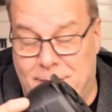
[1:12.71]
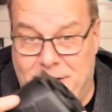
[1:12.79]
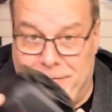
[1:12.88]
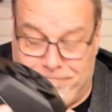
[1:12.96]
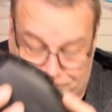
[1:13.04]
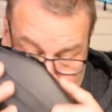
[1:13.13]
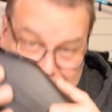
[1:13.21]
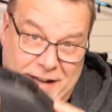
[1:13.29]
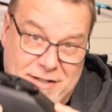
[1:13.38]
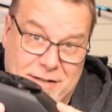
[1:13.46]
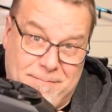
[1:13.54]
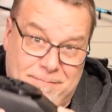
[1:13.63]
I mean,
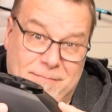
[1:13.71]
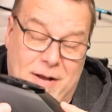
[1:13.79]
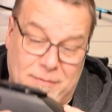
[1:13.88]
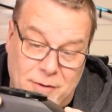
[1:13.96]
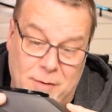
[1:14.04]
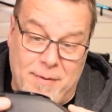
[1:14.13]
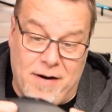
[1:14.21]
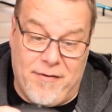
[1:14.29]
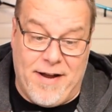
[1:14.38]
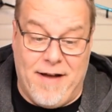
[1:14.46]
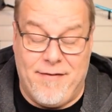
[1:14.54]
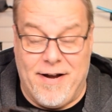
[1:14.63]
it's a little bit of
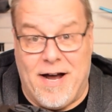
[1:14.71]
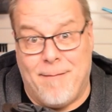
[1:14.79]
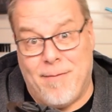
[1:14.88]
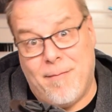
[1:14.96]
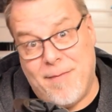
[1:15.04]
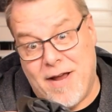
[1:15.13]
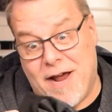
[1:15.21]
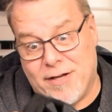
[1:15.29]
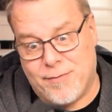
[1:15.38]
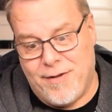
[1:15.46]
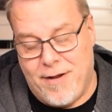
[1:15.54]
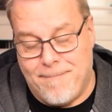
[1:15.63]
a heavy hopper, I'm going to be
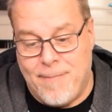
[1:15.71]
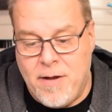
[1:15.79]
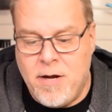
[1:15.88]
honest with you.